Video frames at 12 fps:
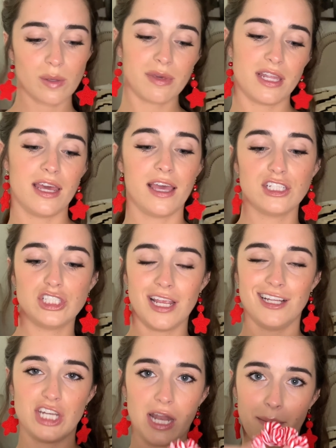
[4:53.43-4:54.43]
So I'm gonna
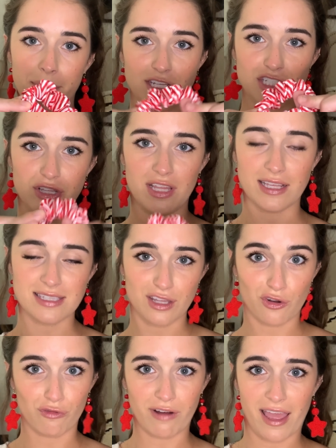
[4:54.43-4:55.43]
change it up and do this
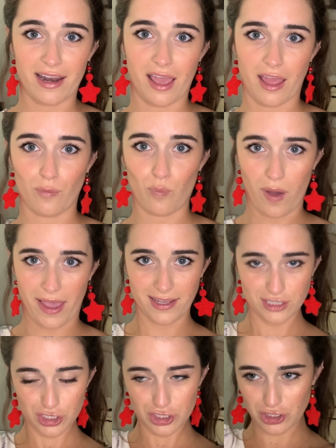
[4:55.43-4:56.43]
little red and white
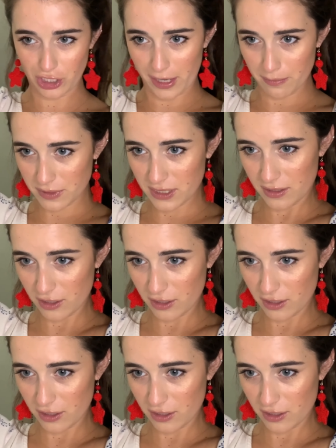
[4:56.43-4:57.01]
striped